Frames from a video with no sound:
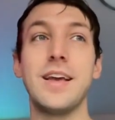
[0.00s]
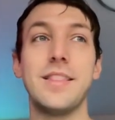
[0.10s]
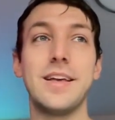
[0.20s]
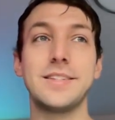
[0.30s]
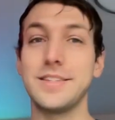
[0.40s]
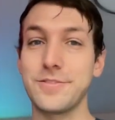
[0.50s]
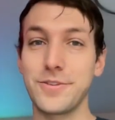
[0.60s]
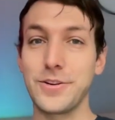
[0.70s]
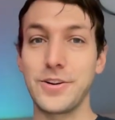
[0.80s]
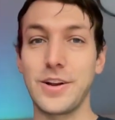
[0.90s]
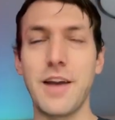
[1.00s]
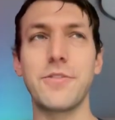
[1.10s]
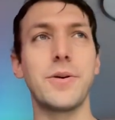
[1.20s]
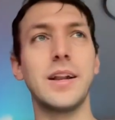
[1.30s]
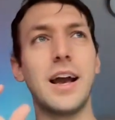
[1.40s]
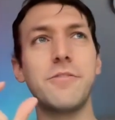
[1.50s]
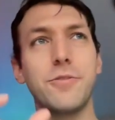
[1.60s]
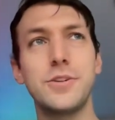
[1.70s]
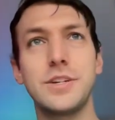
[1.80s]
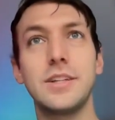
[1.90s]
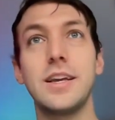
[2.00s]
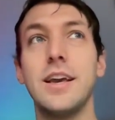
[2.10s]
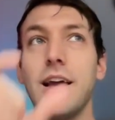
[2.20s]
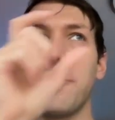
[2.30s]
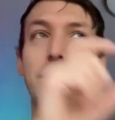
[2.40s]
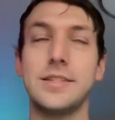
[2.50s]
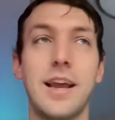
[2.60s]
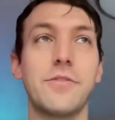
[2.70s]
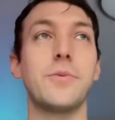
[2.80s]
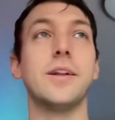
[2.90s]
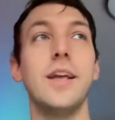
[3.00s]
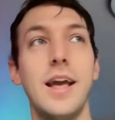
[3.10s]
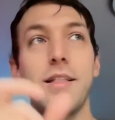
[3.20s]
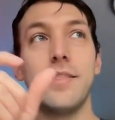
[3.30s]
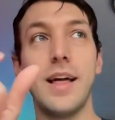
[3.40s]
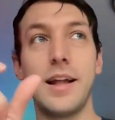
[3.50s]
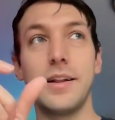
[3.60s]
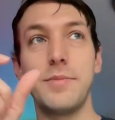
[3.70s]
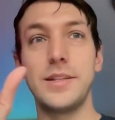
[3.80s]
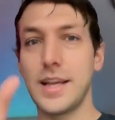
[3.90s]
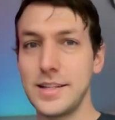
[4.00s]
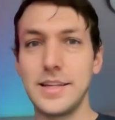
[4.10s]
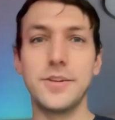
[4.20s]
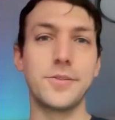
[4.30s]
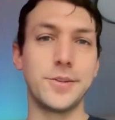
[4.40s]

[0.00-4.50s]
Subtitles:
This is for everyone. Unfortunately, when I say everyone, that means 18 and